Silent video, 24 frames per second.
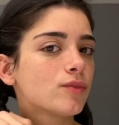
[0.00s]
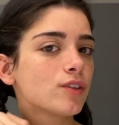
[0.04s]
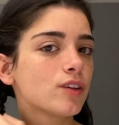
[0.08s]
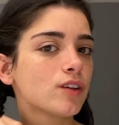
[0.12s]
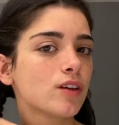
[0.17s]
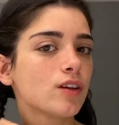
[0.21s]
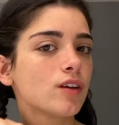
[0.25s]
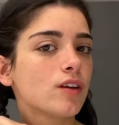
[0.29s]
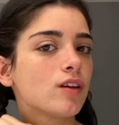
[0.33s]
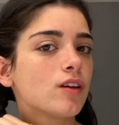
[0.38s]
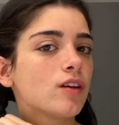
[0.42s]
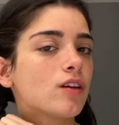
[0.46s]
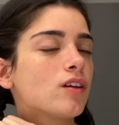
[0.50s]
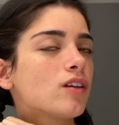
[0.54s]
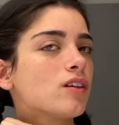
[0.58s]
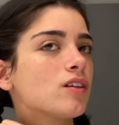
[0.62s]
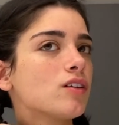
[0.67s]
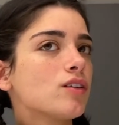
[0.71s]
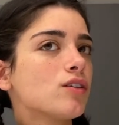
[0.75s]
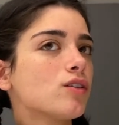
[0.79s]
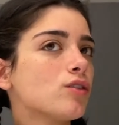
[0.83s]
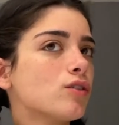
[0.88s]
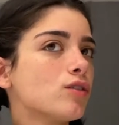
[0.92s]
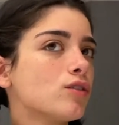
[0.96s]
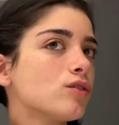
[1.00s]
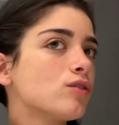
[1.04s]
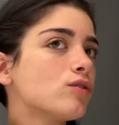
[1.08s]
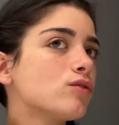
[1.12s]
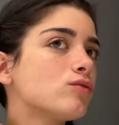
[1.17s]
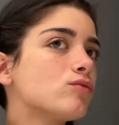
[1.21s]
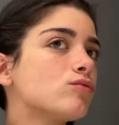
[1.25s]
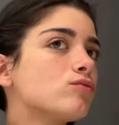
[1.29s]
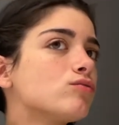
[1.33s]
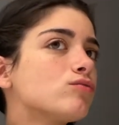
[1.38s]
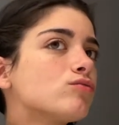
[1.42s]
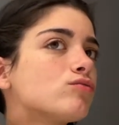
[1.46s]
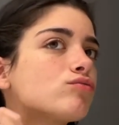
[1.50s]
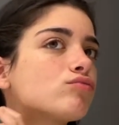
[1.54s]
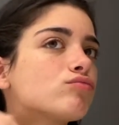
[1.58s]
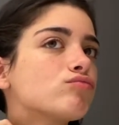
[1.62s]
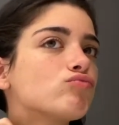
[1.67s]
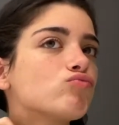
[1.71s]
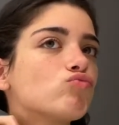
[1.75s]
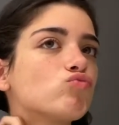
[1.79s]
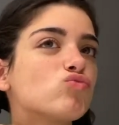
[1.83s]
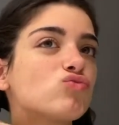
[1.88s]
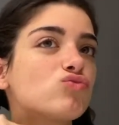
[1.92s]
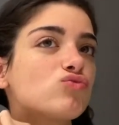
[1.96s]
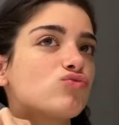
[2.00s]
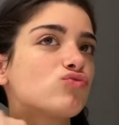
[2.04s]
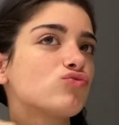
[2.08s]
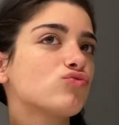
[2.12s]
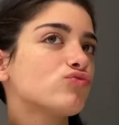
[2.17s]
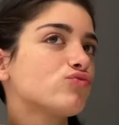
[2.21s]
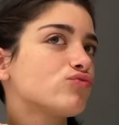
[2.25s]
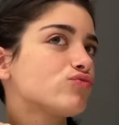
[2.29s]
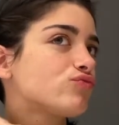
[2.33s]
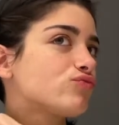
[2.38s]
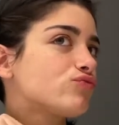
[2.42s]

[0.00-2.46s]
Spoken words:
(silence)